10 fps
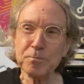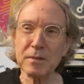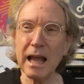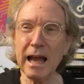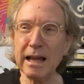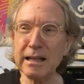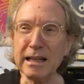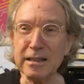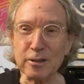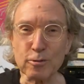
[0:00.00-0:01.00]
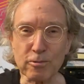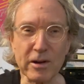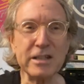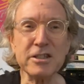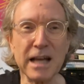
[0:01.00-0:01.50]
and in a
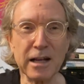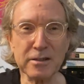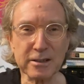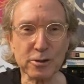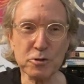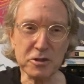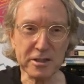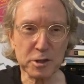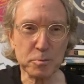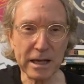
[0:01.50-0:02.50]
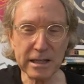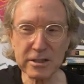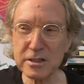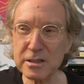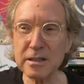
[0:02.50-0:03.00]
great sounding acoustic
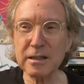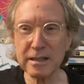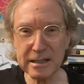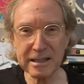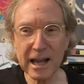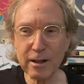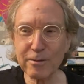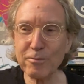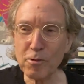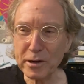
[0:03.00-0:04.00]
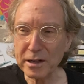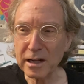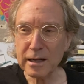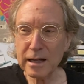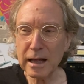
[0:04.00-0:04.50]
space in California.